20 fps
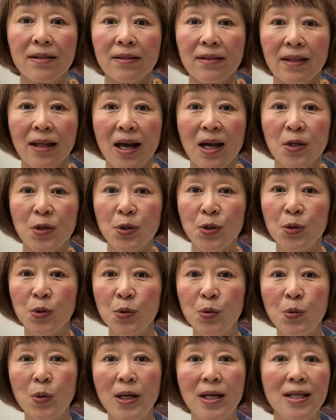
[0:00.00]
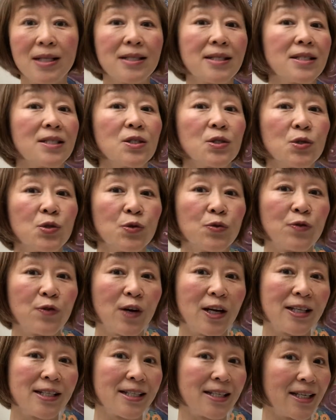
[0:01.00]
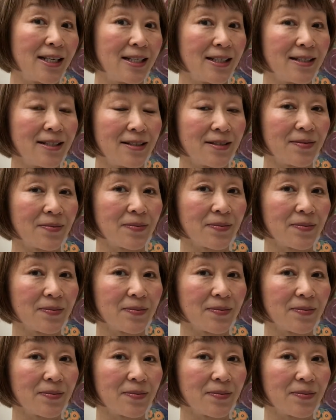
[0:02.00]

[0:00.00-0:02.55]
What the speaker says: There are two ways to find it.